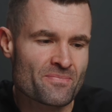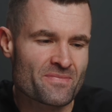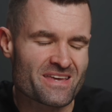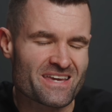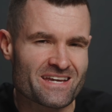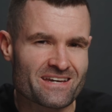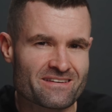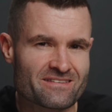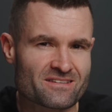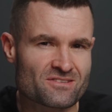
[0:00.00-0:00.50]

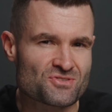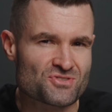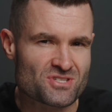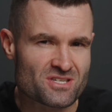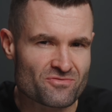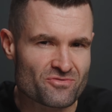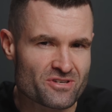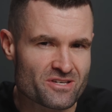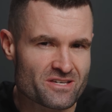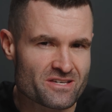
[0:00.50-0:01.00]
in the
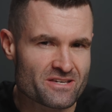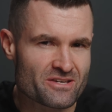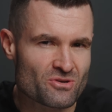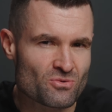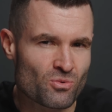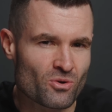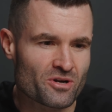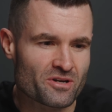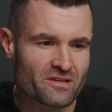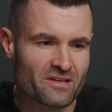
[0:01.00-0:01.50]

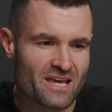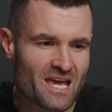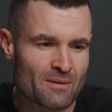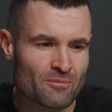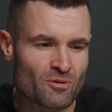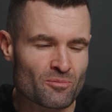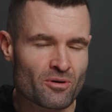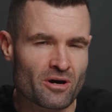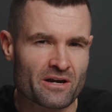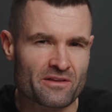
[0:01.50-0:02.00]
ZV-E1
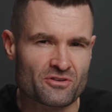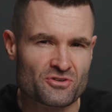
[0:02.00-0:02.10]
camera body.